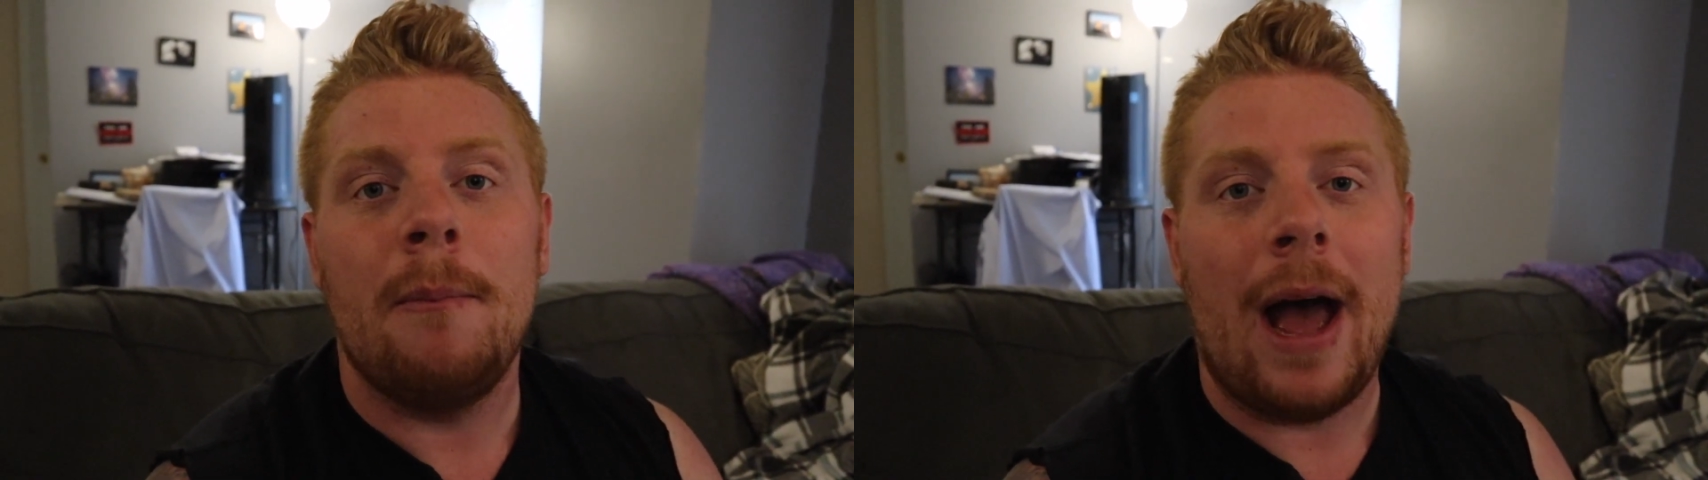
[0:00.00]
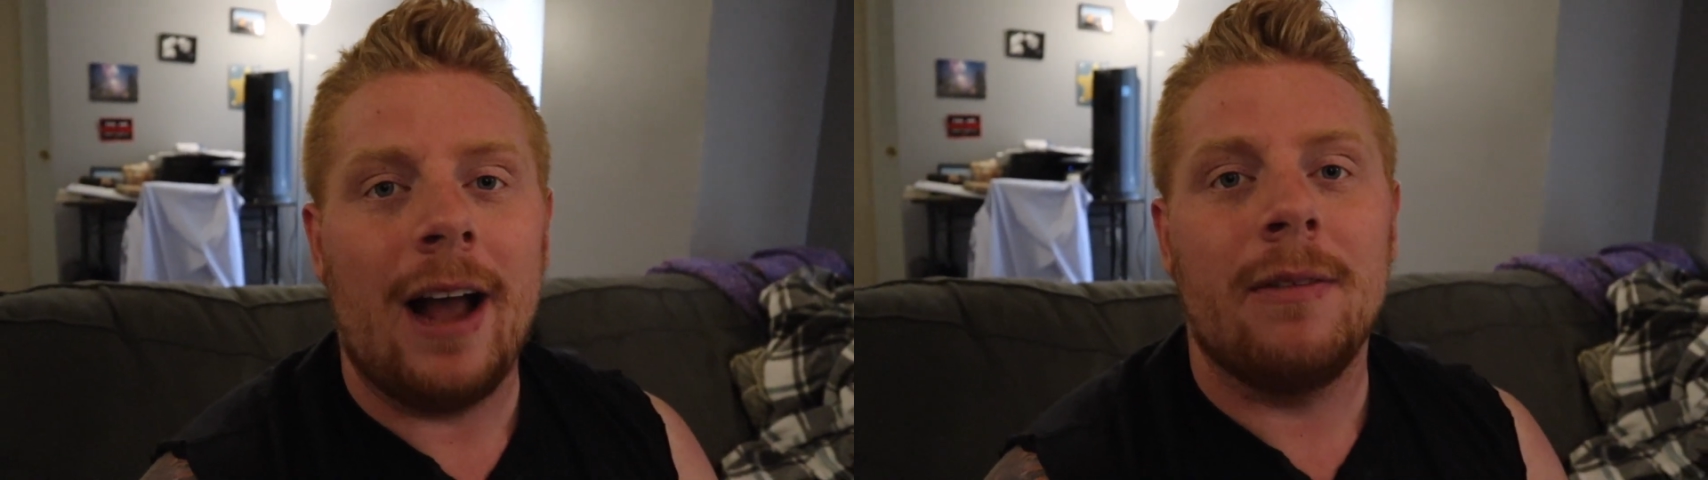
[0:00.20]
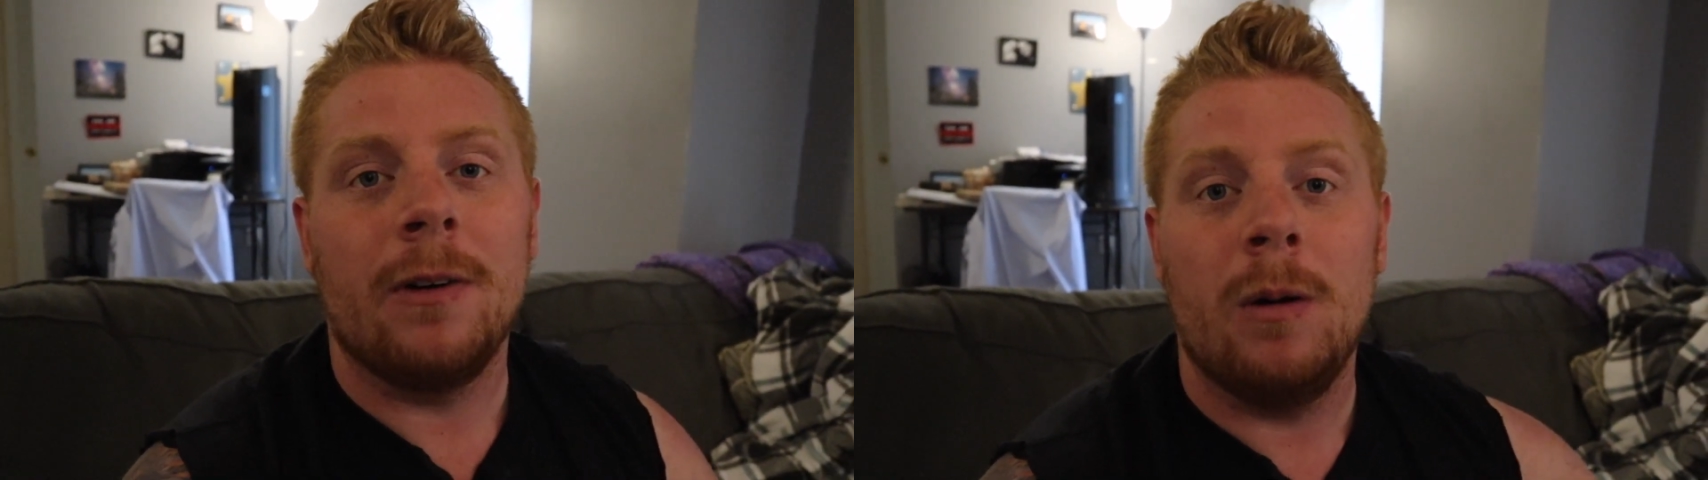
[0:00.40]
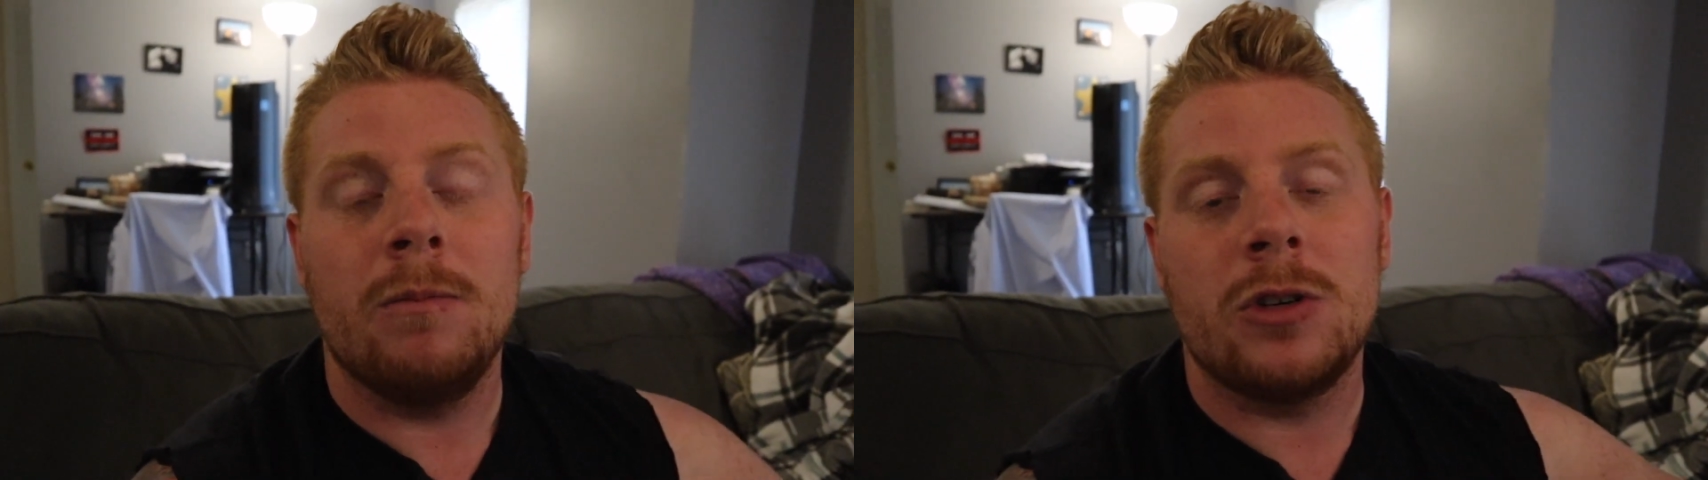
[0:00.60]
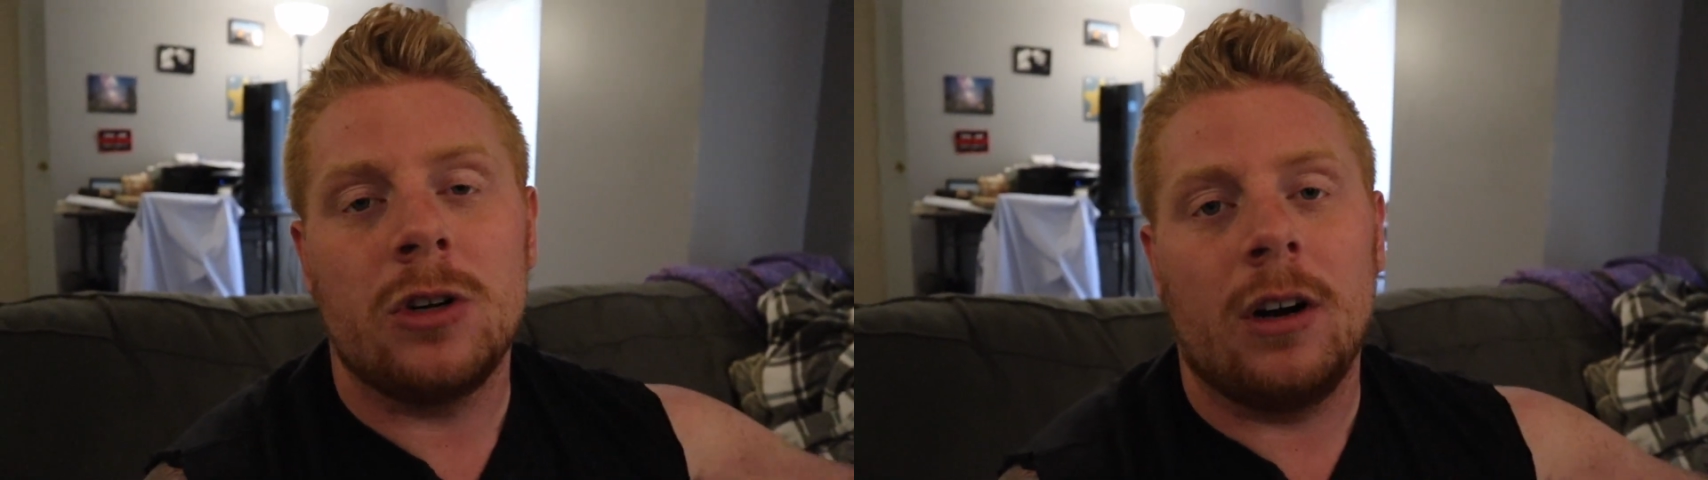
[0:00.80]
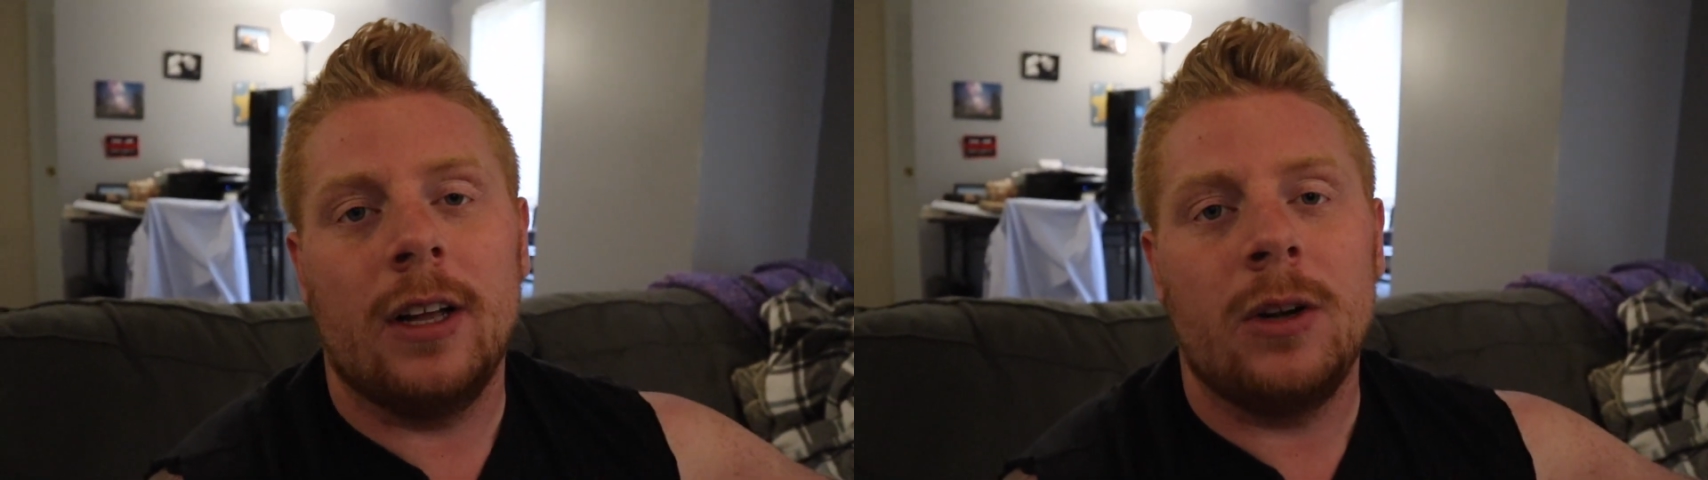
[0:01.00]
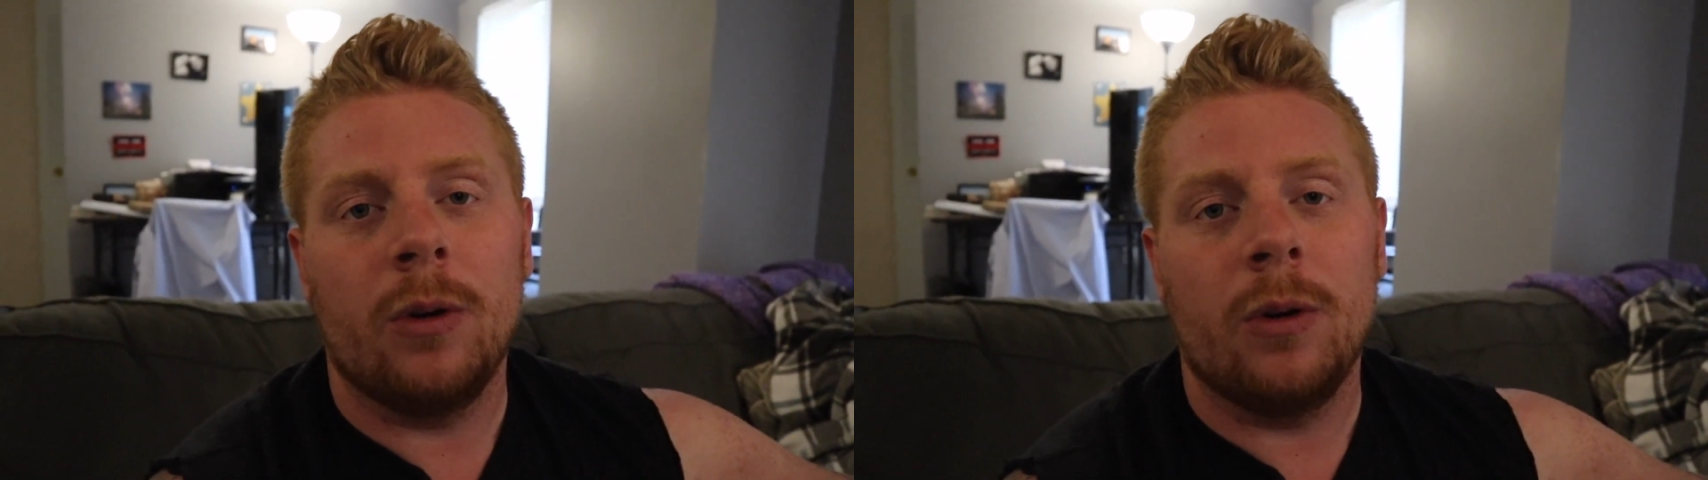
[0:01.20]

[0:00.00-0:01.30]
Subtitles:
back from Charlotte,